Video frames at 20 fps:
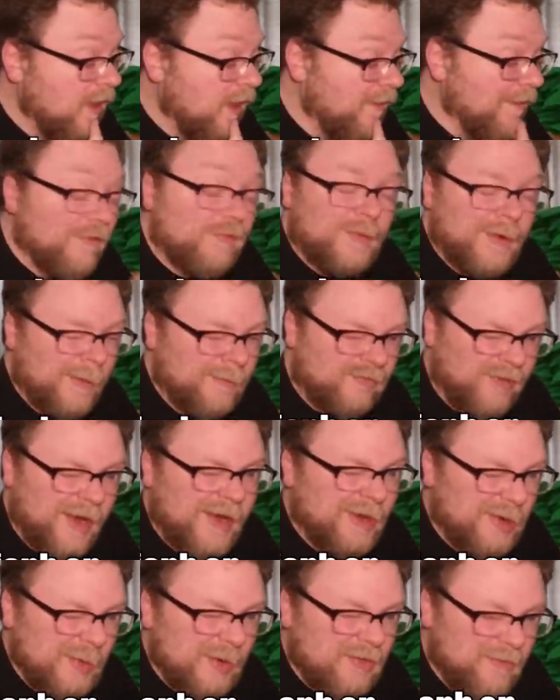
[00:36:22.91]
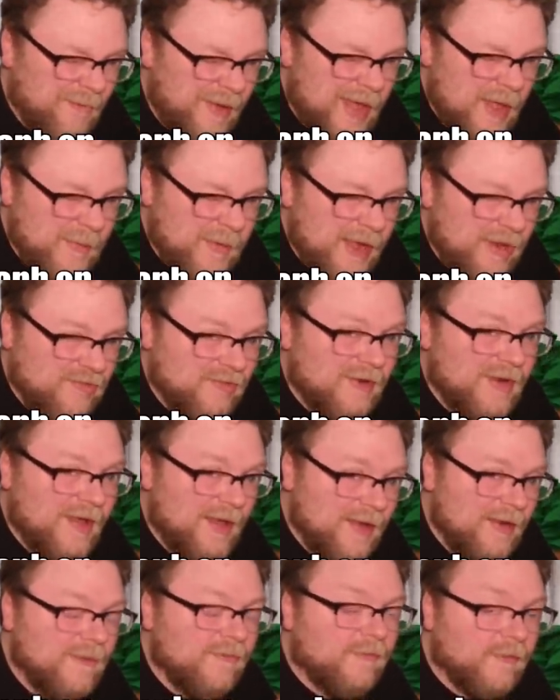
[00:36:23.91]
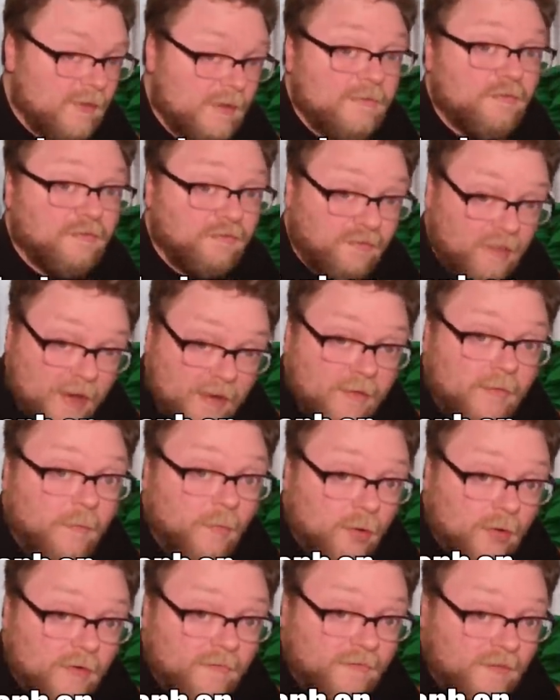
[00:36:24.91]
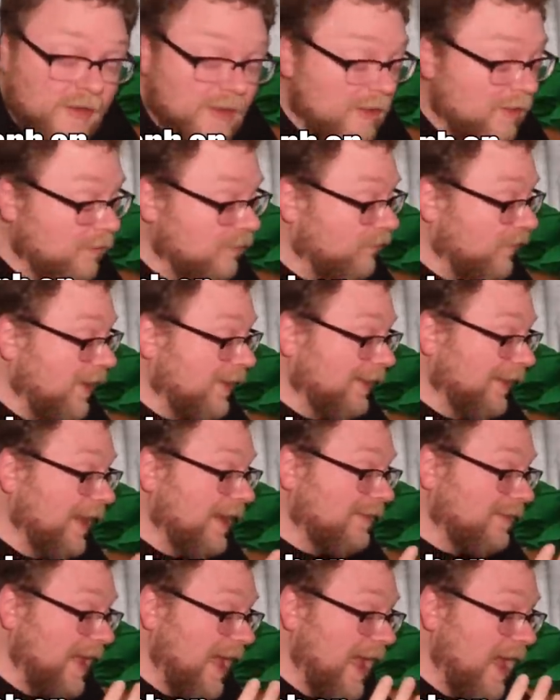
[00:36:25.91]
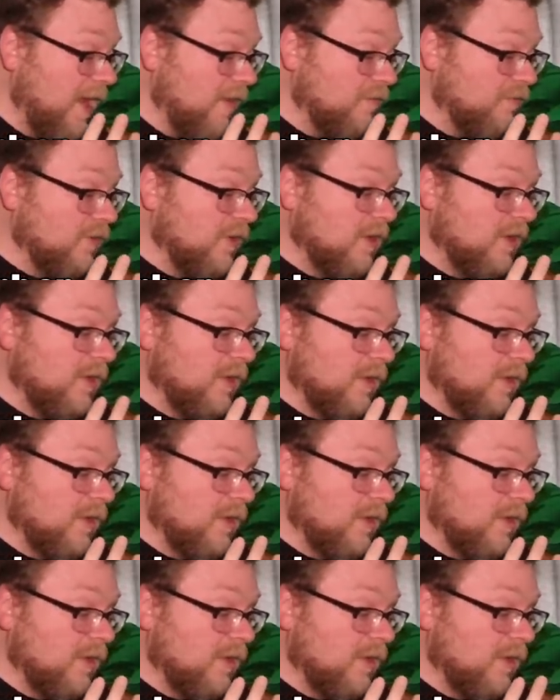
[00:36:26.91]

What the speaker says: And that's what I'm trying to do with my Patreon, is fund more videos. I'd like to have